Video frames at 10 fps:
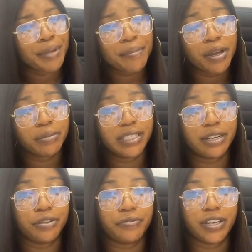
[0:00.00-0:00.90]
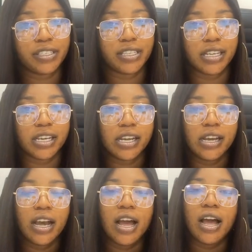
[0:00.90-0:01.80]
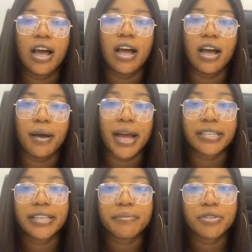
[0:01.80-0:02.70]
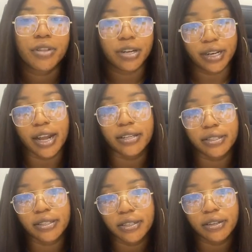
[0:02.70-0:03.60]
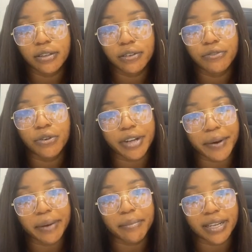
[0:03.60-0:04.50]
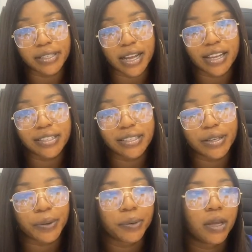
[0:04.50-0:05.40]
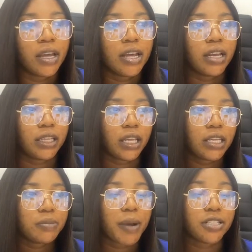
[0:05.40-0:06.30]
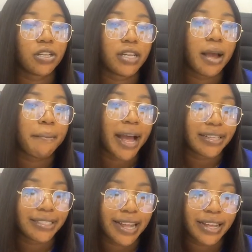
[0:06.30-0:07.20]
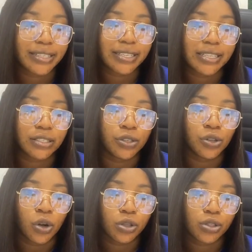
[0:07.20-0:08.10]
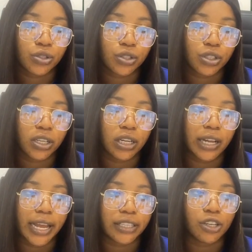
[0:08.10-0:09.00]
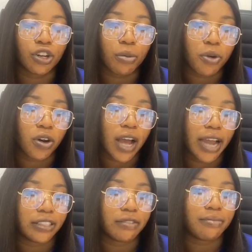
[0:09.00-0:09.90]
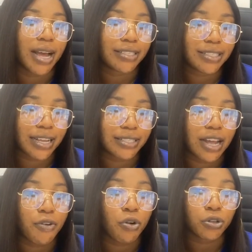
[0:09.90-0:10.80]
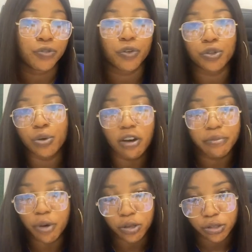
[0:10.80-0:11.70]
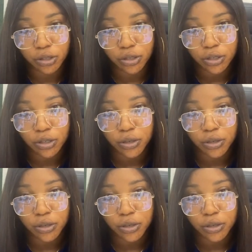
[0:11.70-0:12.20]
Birmingham City University accepts third class for direct masters. So these particular masters is not like the normal kind of masters that runs for 12 months.